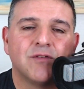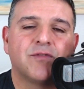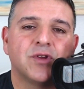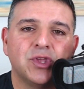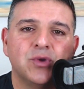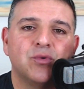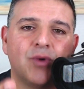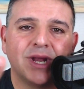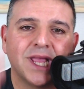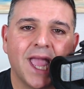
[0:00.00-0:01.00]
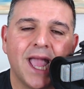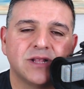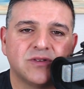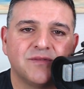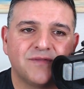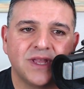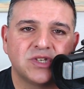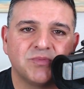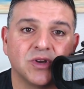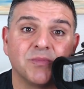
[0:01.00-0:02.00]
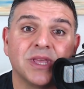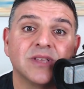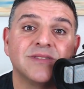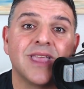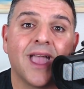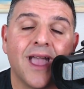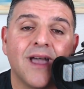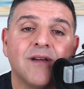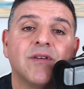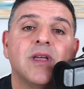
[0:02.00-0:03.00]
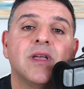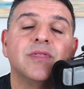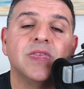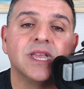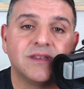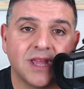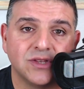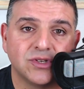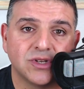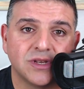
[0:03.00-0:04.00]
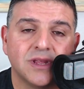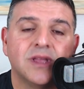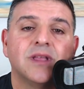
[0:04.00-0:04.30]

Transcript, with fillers: for you running ads on Facebook because they have the attention,